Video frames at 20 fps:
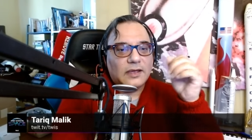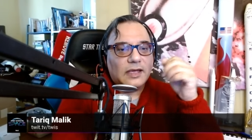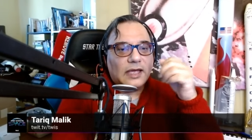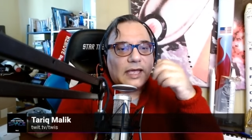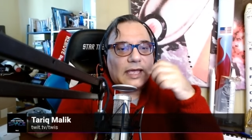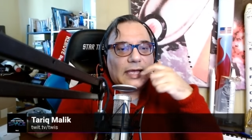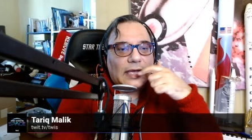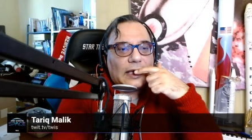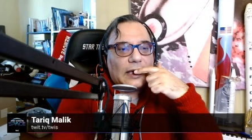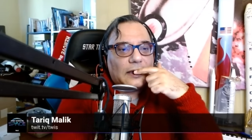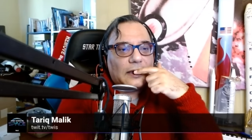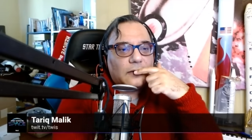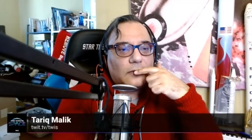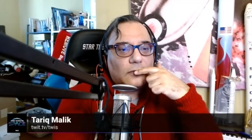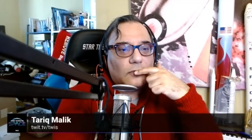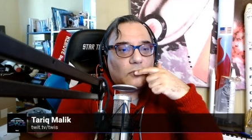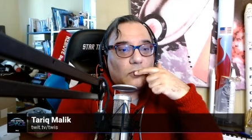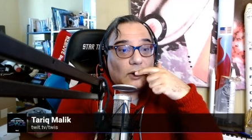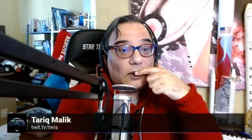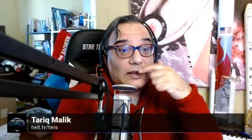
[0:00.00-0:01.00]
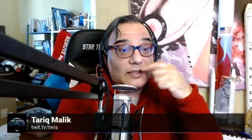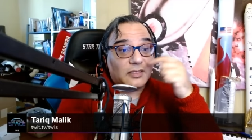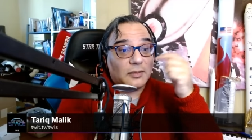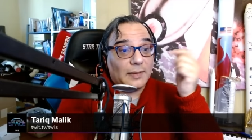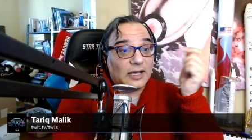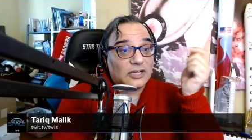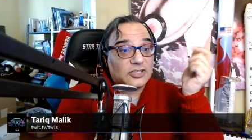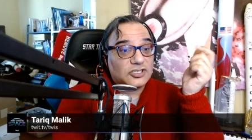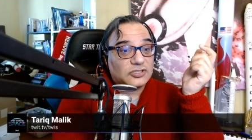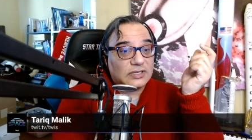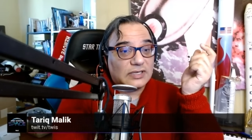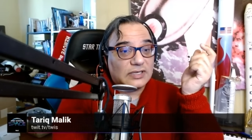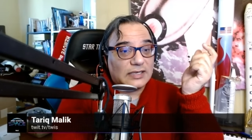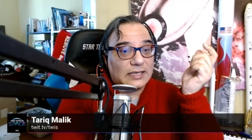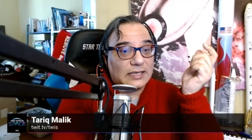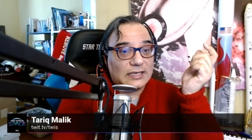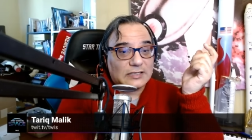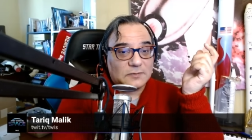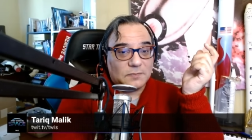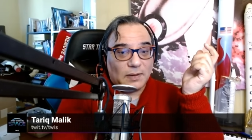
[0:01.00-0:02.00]
And one of them
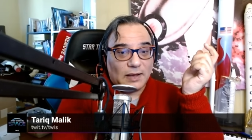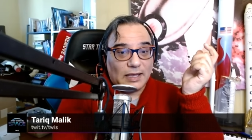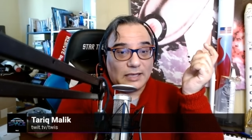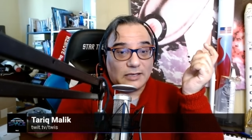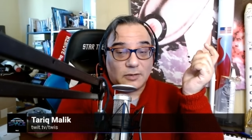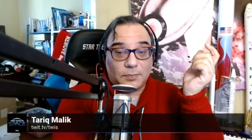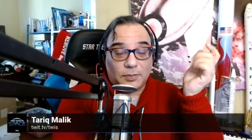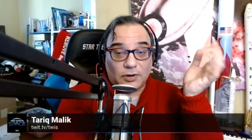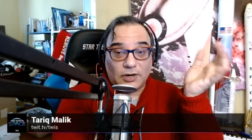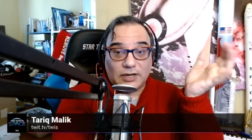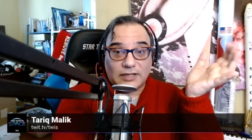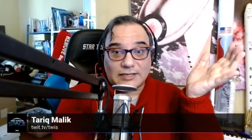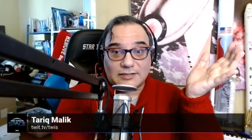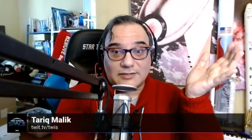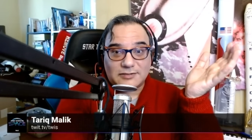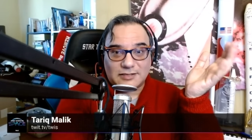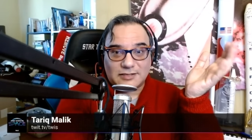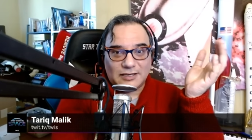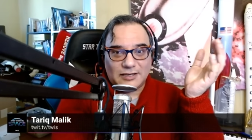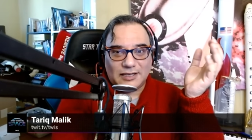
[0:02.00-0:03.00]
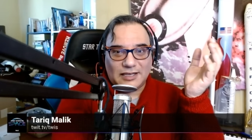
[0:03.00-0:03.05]
actually is by Copernicus.